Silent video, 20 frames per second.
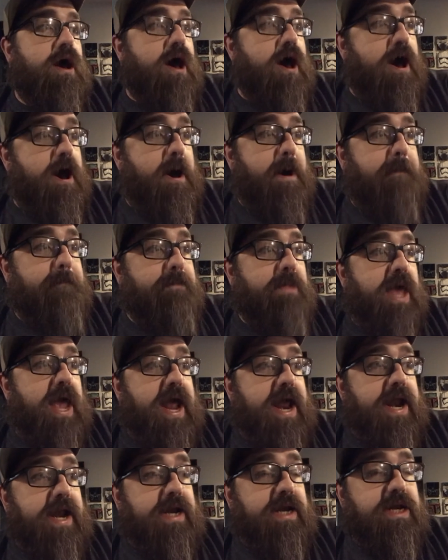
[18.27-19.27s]
um,
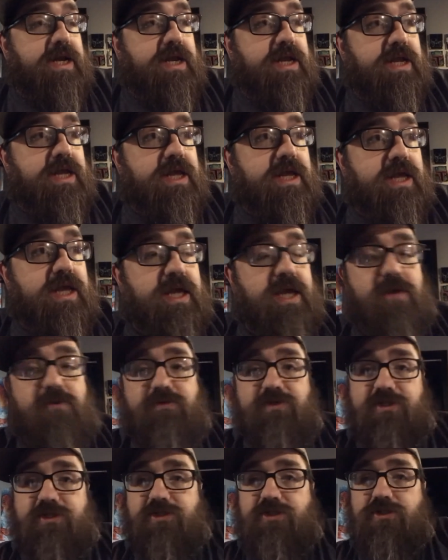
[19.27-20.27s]
and he
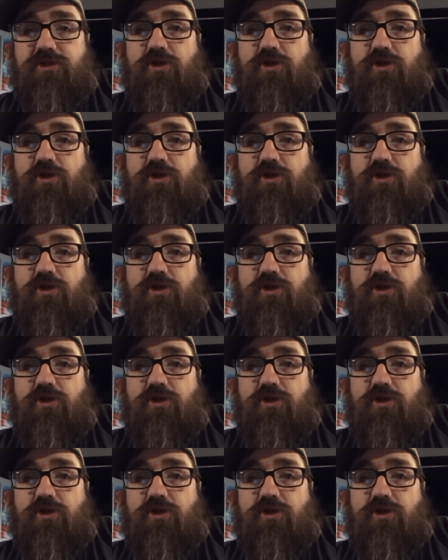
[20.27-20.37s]
was